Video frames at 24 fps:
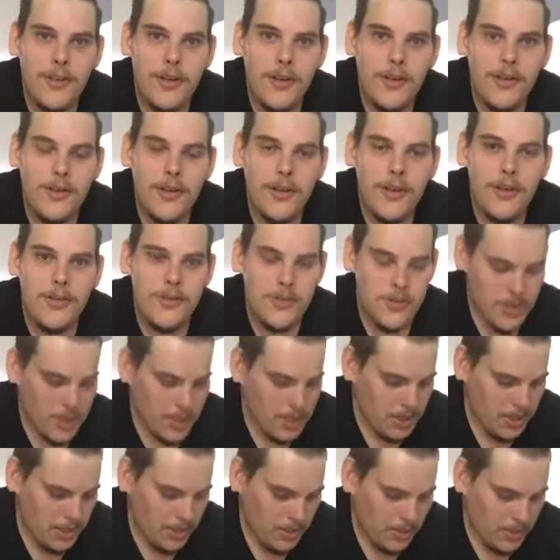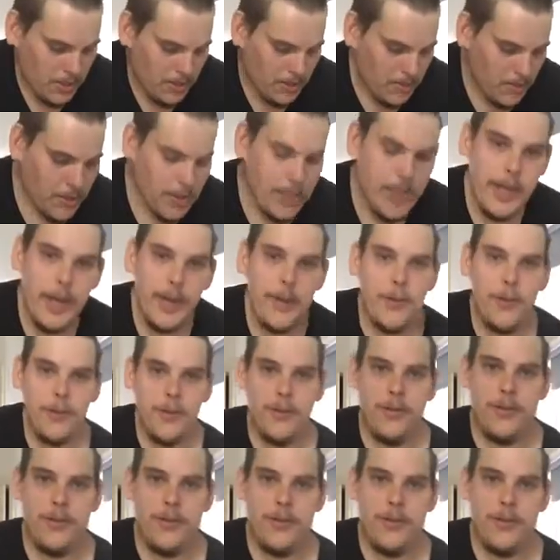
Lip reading: I'll share a video